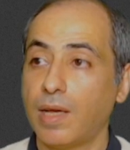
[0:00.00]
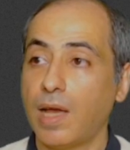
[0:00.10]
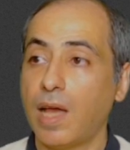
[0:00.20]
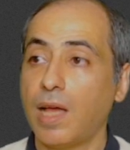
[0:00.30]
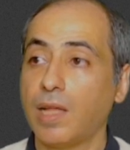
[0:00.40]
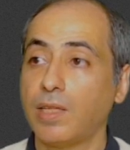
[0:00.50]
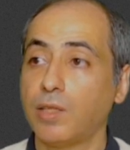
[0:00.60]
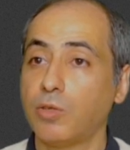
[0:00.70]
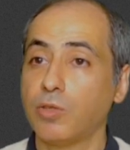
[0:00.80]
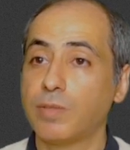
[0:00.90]
and
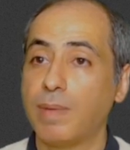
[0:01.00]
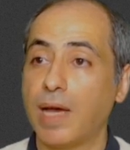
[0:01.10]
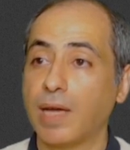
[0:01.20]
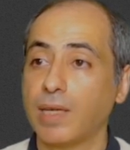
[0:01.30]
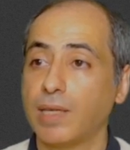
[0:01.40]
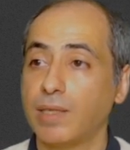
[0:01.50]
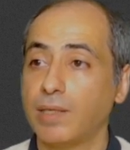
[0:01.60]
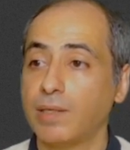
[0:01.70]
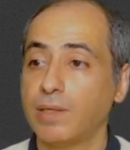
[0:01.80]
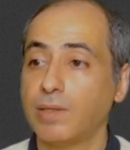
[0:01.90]
it goes back
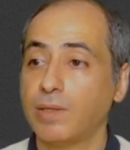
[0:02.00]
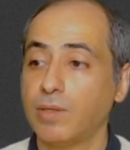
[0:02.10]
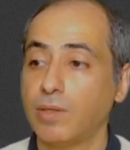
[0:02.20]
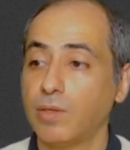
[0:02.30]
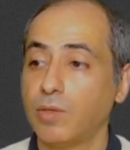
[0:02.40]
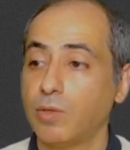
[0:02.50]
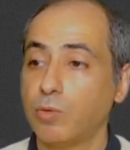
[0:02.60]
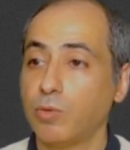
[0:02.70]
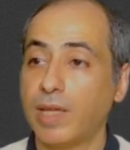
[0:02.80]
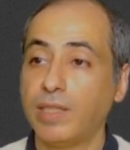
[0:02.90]

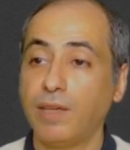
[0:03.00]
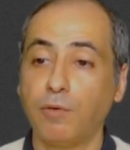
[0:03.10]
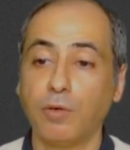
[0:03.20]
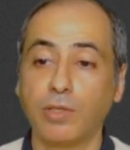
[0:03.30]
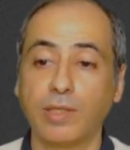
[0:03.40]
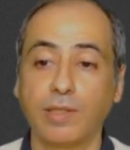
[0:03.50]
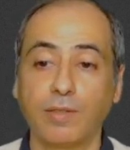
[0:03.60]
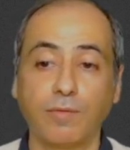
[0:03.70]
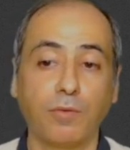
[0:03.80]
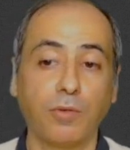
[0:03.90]
to the default
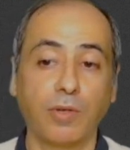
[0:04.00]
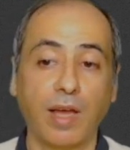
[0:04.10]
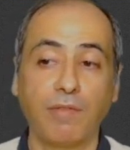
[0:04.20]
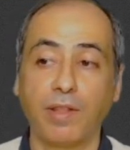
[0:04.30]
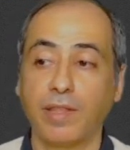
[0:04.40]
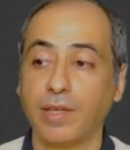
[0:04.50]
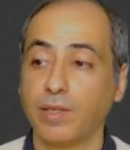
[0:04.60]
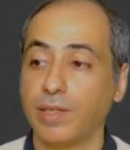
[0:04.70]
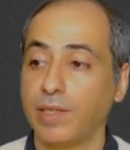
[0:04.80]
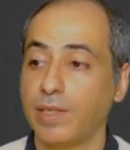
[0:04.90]
for
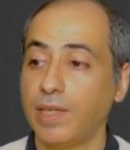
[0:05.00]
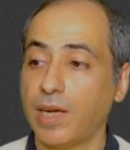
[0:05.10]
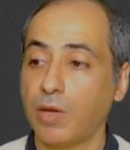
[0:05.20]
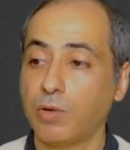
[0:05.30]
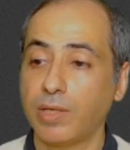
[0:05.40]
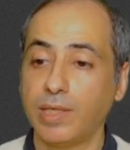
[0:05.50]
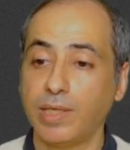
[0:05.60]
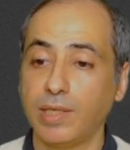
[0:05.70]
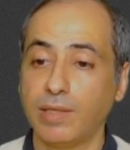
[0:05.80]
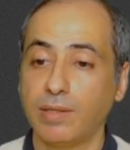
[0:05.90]
everything. Here I
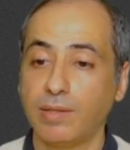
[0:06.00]
already